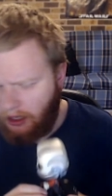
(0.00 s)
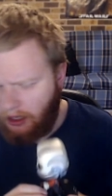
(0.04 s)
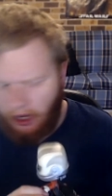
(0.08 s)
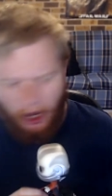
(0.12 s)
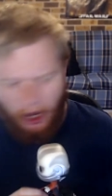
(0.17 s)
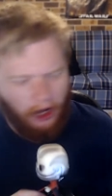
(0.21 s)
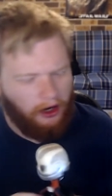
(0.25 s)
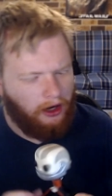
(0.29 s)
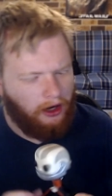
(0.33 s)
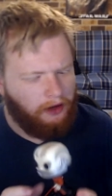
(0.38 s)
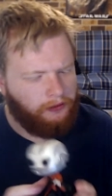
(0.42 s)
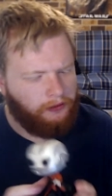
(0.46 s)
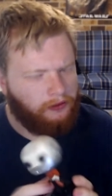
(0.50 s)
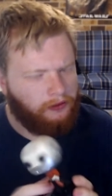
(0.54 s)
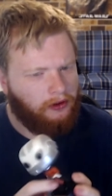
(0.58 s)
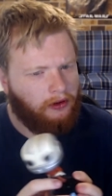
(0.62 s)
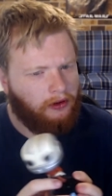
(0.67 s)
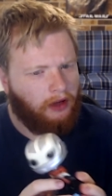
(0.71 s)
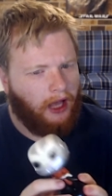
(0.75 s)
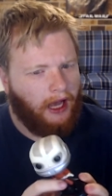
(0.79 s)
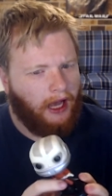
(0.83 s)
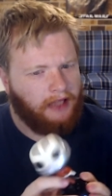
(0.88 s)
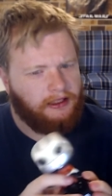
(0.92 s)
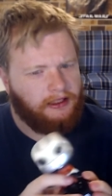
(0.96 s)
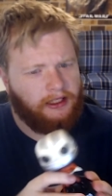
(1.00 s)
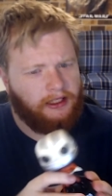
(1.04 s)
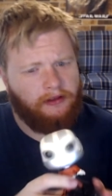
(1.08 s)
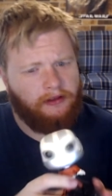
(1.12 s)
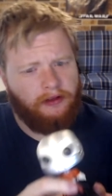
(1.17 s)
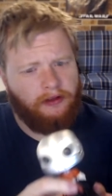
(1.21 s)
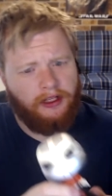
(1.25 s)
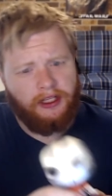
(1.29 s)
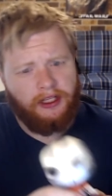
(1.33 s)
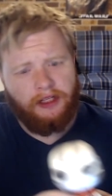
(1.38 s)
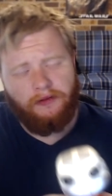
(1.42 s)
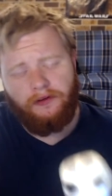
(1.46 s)
I don't actually,
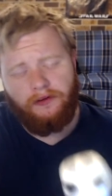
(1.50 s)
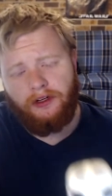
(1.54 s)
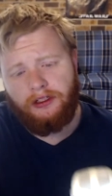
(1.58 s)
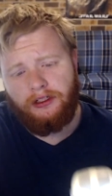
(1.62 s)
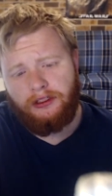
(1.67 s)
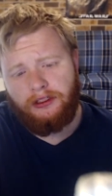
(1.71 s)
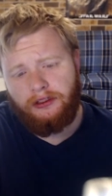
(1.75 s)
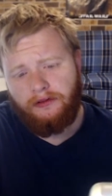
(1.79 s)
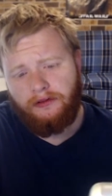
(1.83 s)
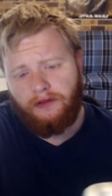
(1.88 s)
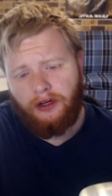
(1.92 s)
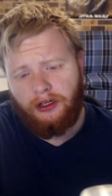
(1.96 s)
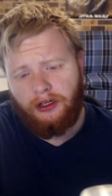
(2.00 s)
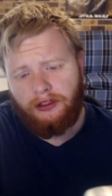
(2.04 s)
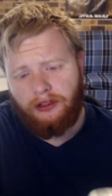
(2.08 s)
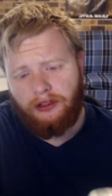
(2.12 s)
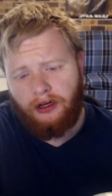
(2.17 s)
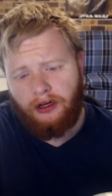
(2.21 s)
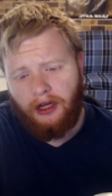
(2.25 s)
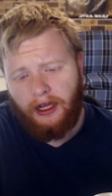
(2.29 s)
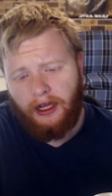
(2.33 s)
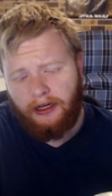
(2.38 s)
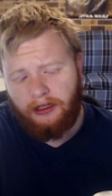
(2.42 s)
in the version of KOTOR I had,